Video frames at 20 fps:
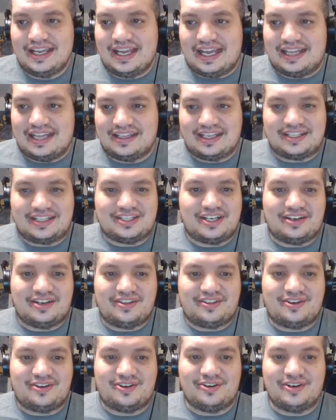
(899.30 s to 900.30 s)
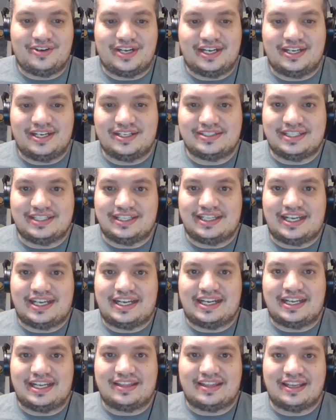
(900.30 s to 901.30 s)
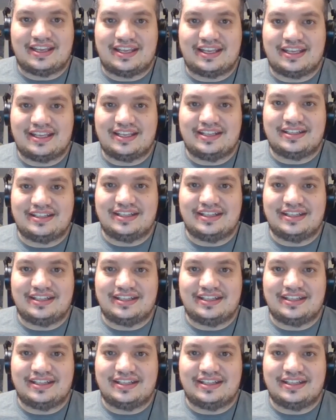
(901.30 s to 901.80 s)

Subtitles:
I like Jonathan Hernandez a lot. I think he's